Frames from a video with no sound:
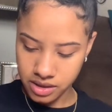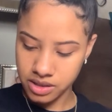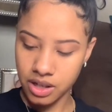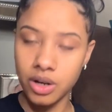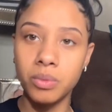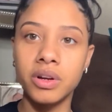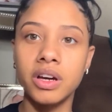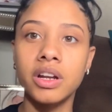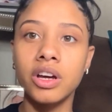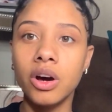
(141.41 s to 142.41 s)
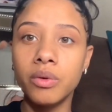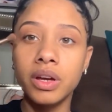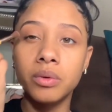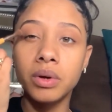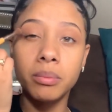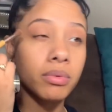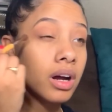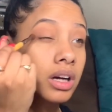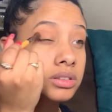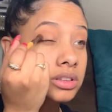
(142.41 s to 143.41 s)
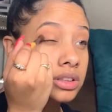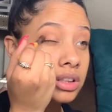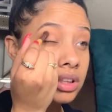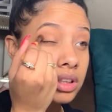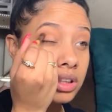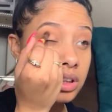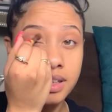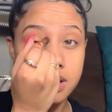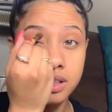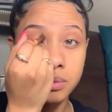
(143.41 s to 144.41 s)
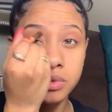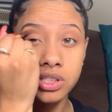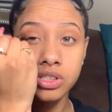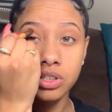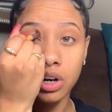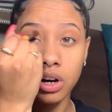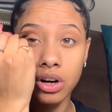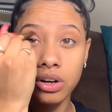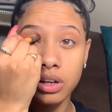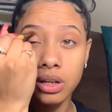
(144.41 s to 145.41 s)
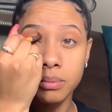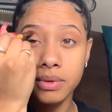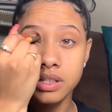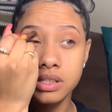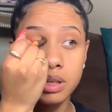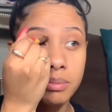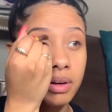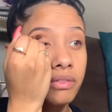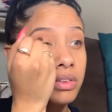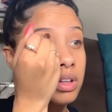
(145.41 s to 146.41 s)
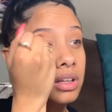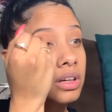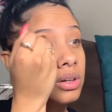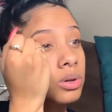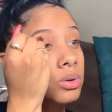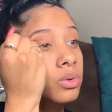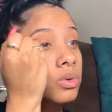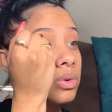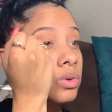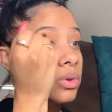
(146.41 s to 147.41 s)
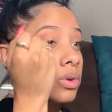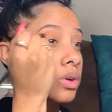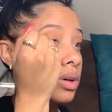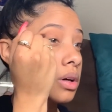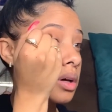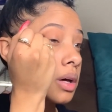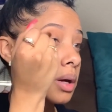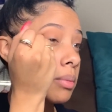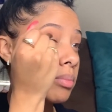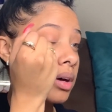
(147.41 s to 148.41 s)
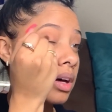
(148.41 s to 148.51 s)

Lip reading: So we're gonna go in with bronzer. Someone just called and messed up my video, but